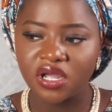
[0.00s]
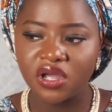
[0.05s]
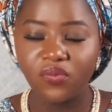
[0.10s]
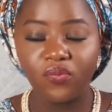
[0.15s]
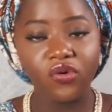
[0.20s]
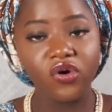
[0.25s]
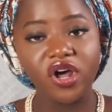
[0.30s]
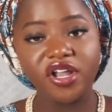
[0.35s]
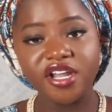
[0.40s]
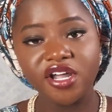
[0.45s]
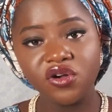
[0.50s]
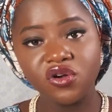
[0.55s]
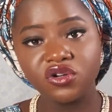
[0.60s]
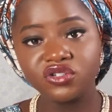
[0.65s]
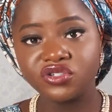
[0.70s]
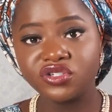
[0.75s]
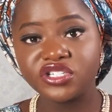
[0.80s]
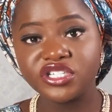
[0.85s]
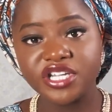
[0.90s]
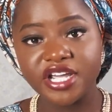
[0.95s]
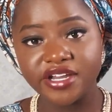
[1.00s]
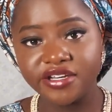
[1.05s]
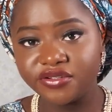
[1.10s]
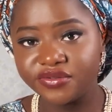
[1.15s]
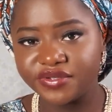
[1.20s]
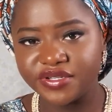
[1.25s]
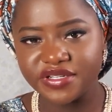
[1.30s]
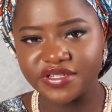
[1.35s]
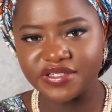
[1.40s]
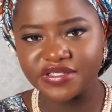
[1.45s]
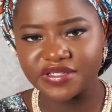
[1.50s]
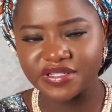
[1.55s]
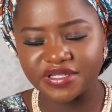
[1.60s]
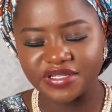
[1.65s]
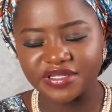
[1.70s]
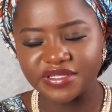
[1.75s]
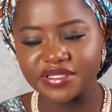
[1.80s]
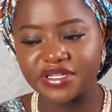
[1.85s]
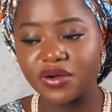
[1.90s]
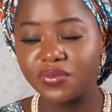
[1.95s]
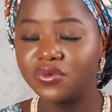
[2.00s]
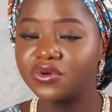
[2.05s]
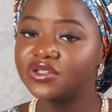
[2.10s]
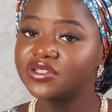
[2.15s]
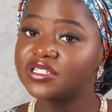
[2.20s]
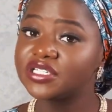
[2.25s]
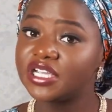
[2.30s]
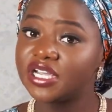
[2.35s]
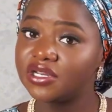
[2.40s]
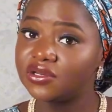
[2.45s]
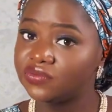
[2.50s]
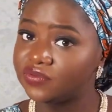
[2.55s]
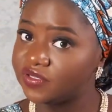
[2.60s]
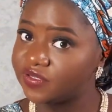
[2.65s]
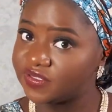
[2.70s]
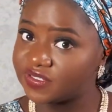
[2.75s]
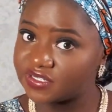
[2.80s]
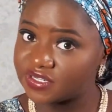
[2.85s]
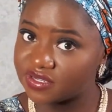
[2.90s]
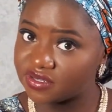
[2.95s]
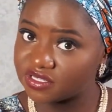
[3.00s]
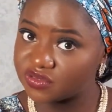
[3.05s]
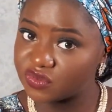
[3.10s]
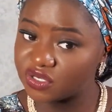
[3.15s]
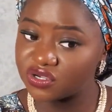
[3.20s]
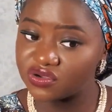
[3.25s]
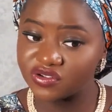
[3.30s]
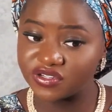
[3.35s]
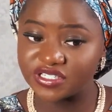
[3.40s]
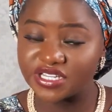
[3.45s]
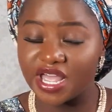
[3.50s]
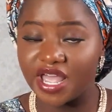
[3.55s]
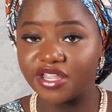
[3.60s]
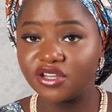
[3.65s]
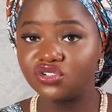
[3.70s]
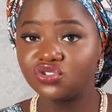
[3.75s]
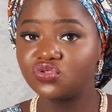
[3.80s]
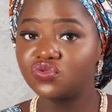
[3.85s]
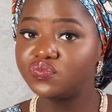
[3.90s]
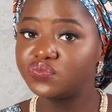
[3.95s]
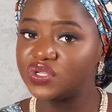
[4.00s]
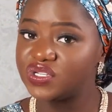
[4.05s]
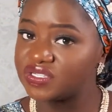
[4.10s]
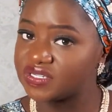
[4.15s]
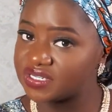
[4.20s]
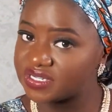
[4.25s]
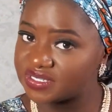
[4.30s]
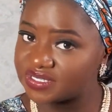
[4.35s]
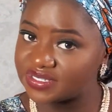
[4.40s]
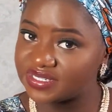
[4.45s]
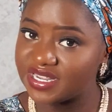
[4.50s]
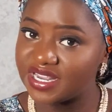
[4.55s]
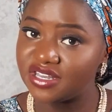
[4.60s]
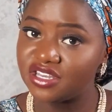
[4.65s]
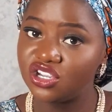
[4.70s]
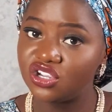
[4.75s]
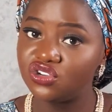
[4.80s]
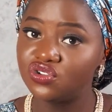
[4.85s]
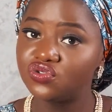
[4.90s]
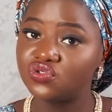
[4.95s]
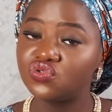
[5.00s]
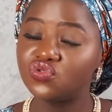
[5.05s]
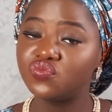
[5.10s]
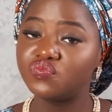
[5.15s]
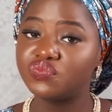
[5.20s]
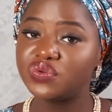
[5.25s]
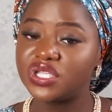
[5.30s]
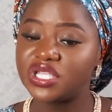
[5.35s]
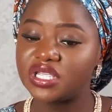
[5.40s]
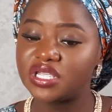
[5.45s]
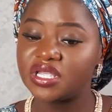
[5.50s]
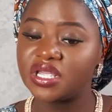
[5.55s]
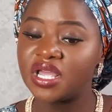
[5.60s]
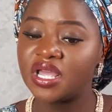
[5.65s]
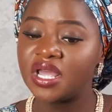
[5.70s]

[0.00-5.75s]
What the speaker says: But are they going to tell you these things? They won't tell you these things because they are into business. They need you to be